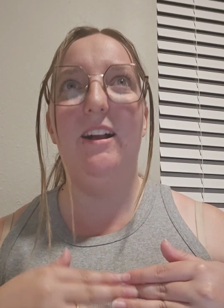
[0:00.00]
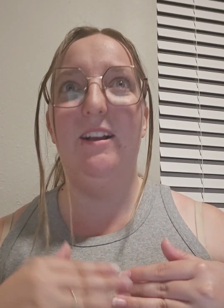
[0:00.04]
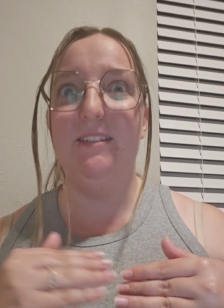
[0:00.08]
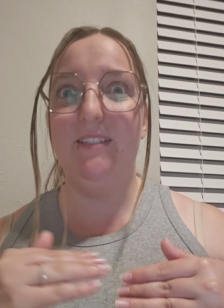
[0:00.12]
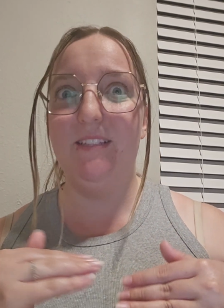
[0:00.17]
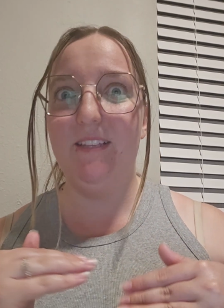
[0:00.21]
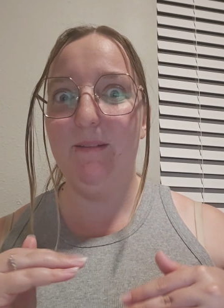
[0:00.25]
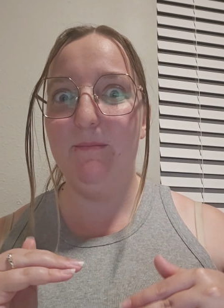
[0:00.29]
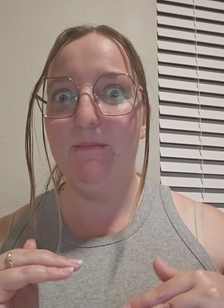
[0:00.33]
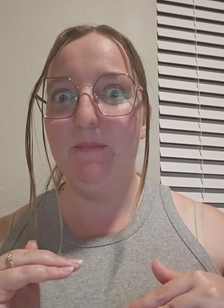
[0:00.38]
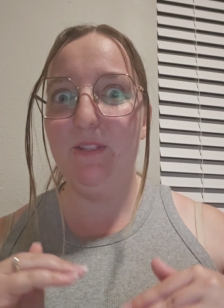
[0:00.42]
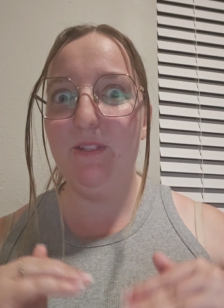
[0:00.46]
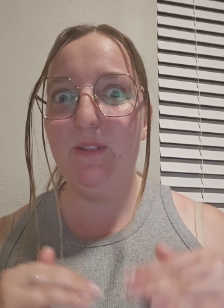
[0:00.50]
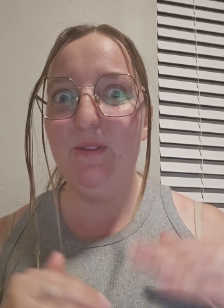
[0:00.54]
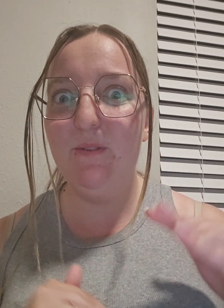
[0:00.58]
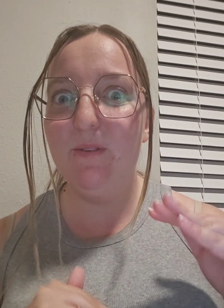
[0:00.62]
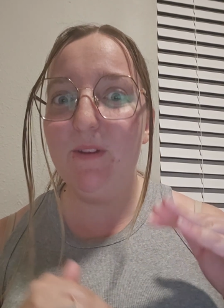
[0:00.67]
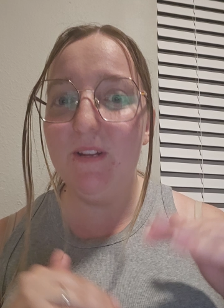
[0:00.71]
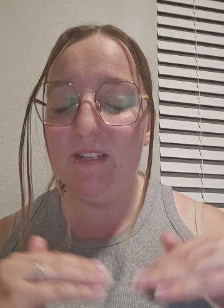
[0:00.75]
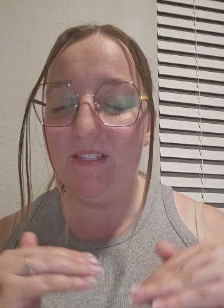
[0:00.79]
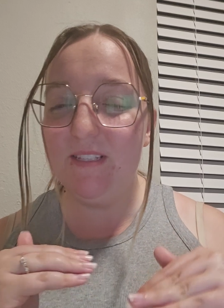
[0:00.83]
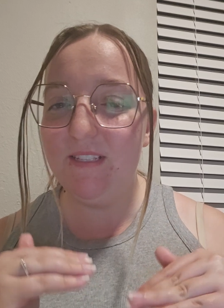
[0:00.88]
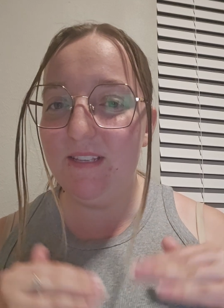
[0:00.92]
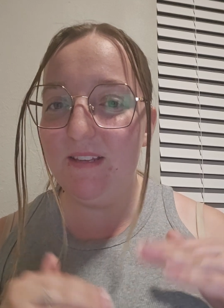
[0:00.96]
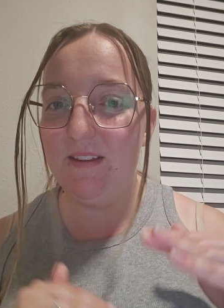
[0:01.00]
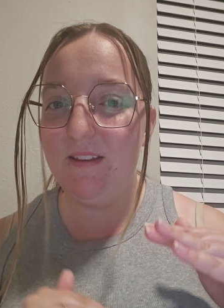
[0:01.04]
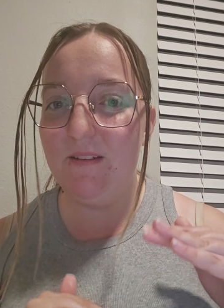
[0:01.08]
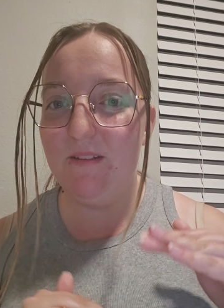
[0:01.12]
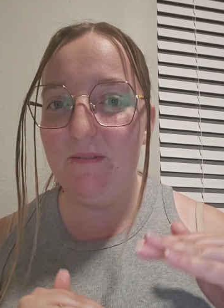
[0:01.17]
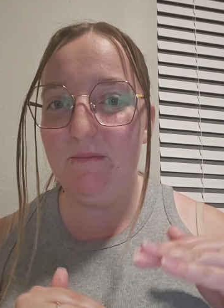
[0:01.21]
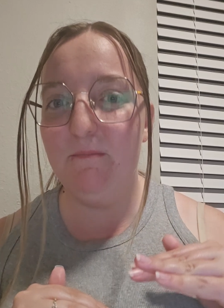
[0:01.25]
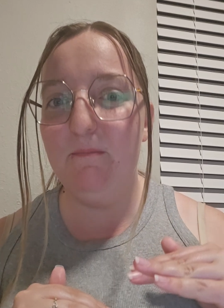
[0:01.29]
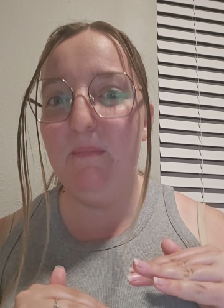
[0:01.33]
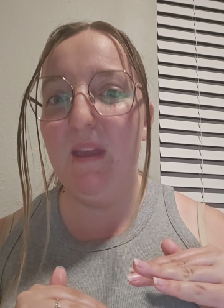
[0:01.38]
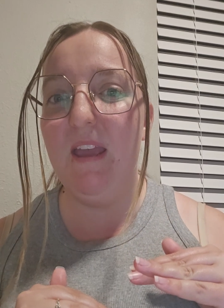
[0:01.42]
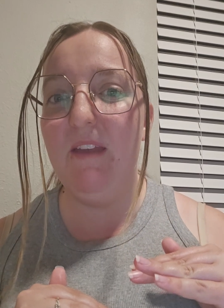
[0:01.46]
some students
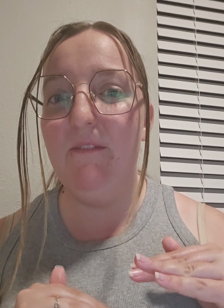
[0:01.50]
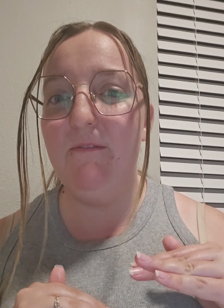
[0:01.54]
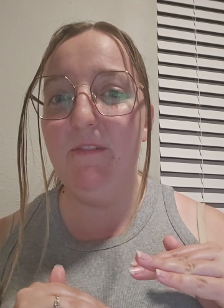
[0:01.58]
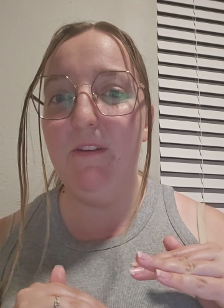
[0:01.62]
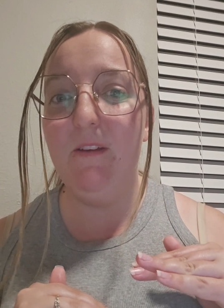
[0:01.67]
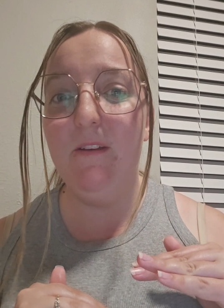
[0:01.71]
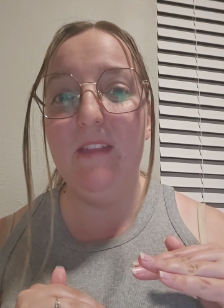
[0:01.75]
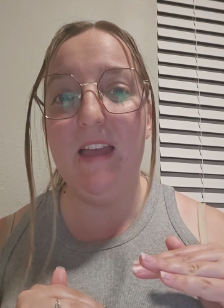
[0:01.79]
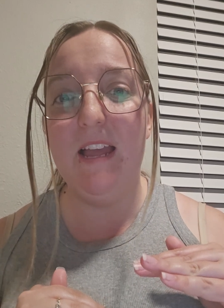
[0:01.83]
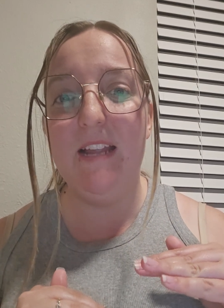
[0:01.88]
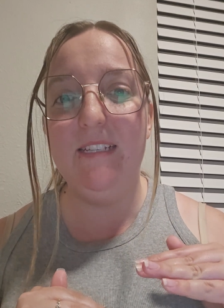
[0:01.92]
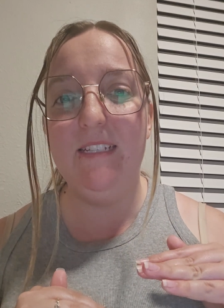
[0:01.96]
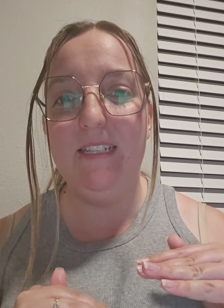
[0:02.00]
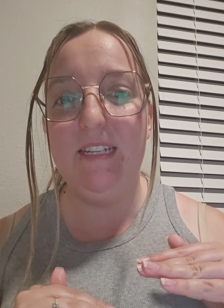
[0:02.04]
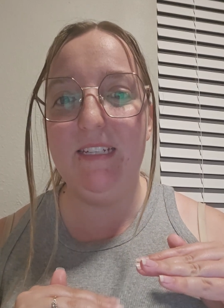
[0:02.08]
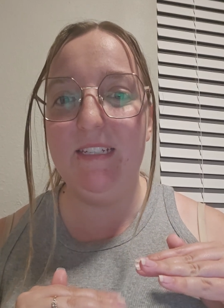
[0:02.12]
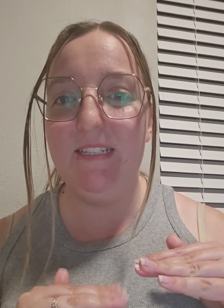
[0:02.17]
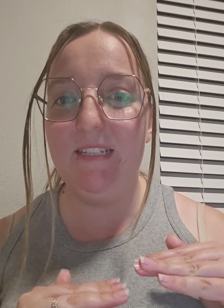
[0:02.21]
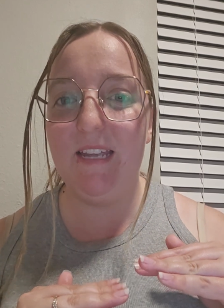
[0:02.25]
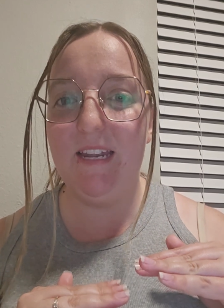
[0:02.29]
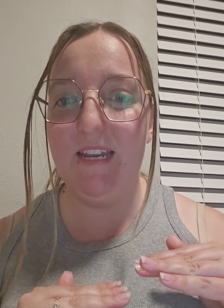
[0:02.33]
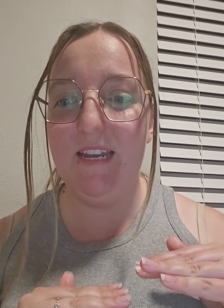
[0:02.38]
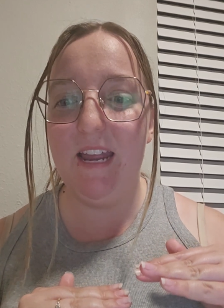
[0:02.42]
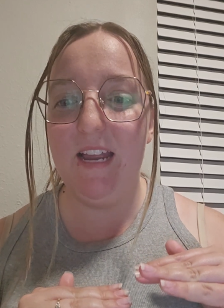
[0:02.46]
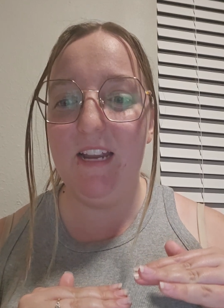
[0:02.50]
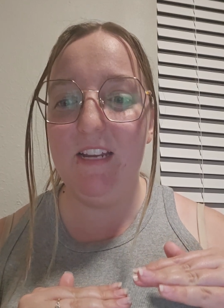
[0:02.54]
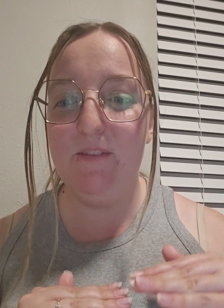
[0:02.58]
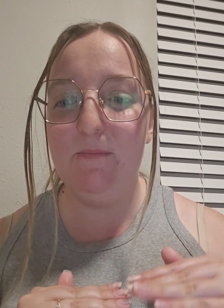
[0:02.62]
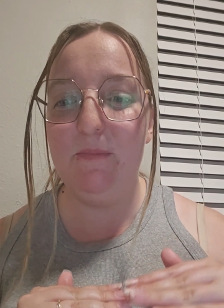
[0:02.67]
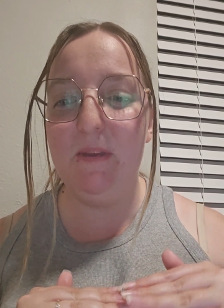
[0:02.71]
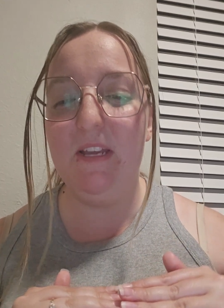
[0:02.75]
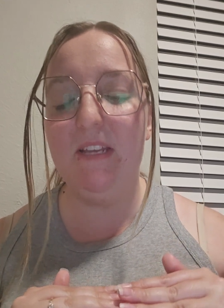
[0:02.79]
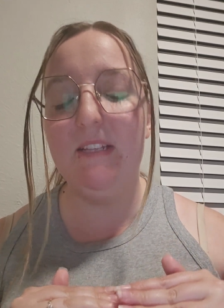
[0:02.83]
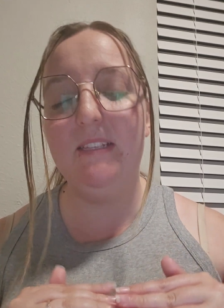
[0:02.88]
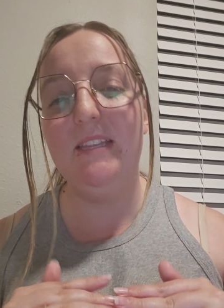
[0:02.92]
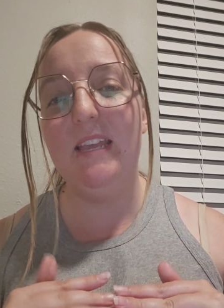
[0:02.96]
may feel that disconnect
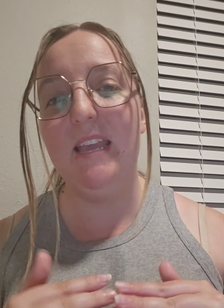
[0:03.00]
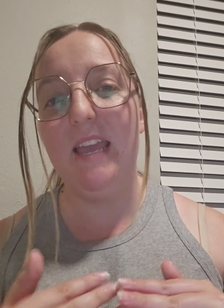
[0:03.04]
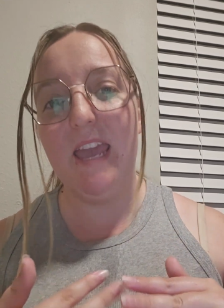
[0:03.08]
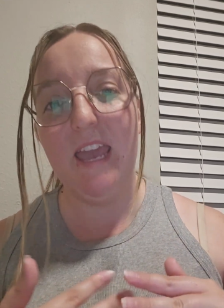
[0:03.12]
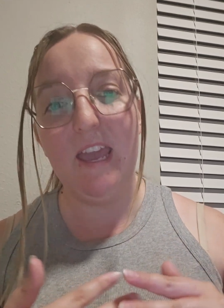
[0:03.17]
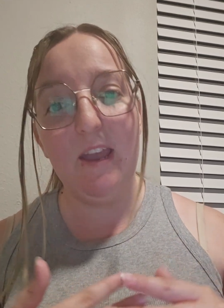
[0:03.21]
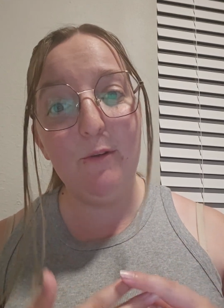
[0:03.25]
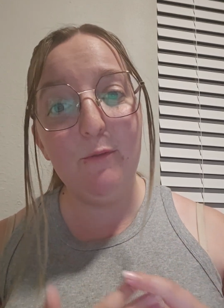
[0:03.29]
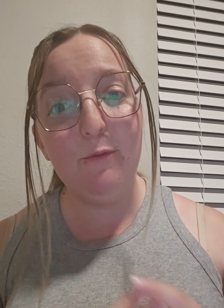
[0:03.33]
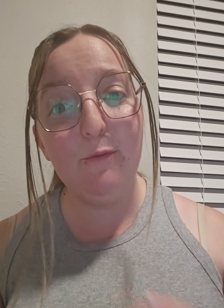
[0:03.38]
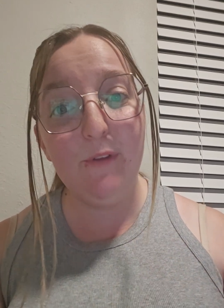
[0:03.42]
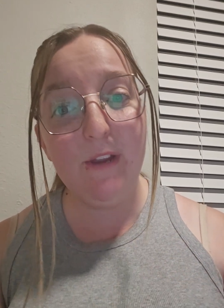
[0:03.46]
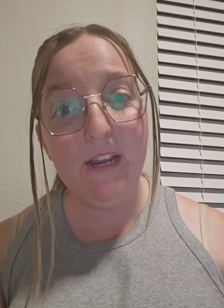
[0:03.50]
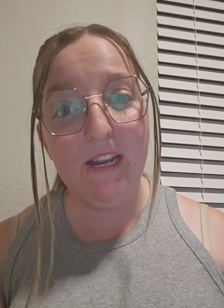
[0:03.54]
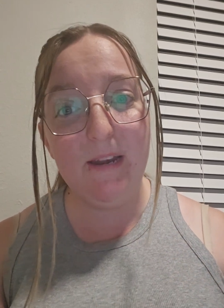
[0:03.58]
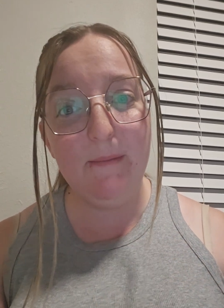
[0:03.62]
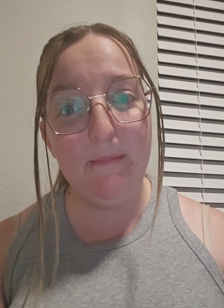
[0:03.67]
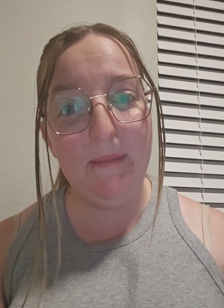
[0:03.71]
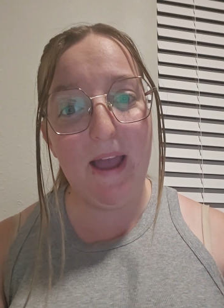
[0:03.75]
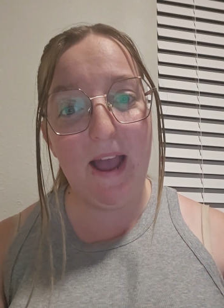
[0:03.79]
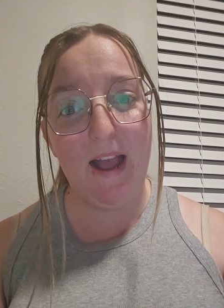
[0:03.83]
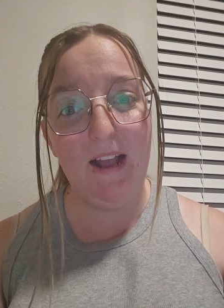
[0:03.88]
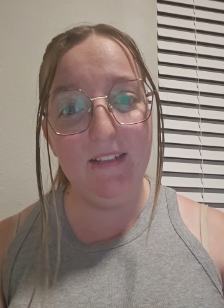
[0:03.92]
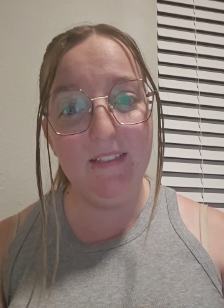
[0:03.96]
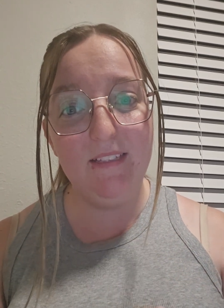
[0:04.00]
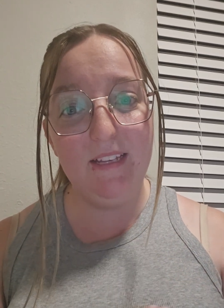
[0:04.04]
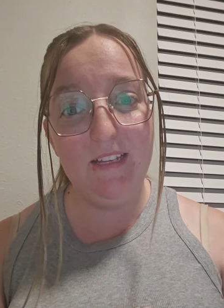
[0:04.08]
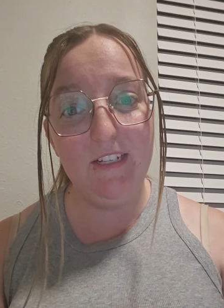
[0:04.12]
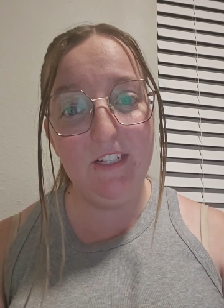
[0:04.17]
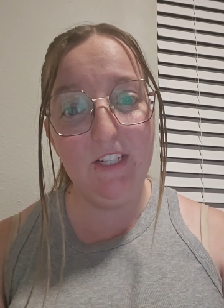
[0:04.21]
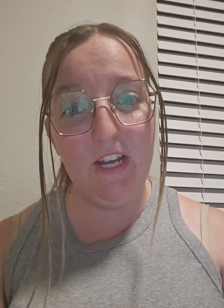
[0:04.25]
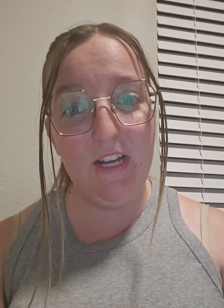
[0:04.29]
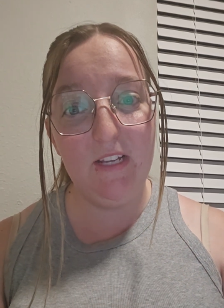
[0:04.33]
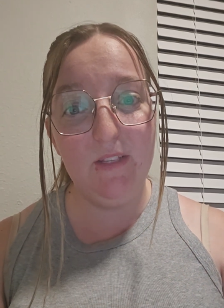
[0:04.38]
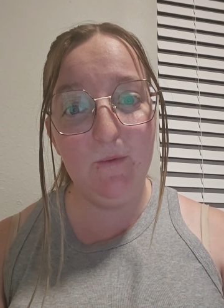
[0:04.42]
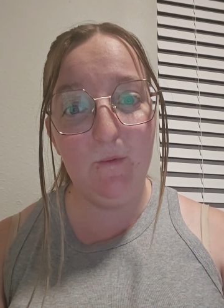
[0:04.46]
because they can't read a
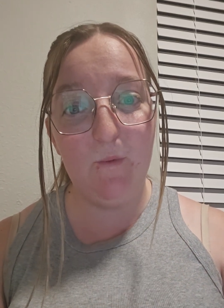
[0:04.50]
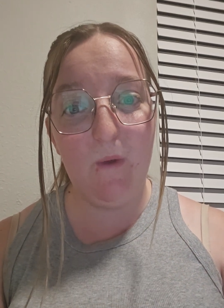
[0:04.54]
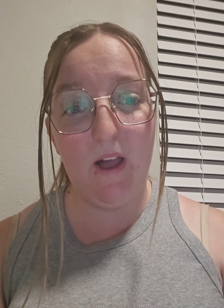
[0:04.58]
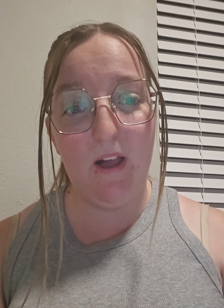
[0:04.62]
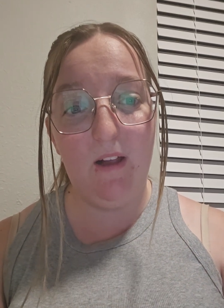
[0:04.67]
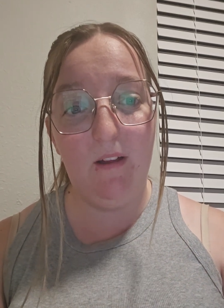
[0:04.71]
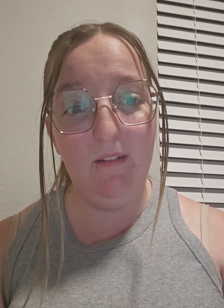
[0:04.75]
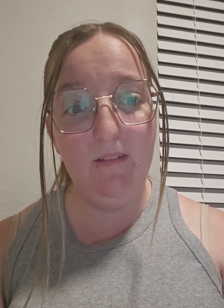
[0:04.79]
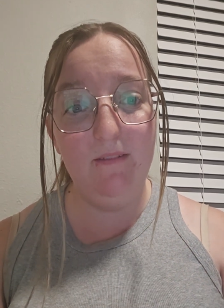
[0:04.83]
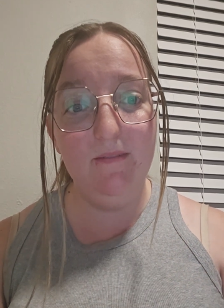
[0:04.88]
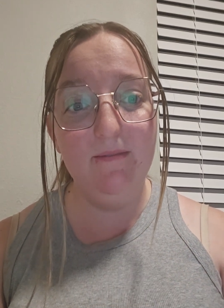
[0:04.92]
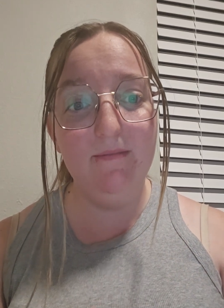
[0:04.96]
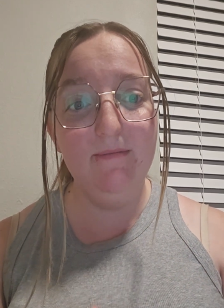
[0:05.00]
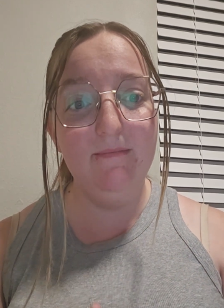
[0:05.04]
passage as well.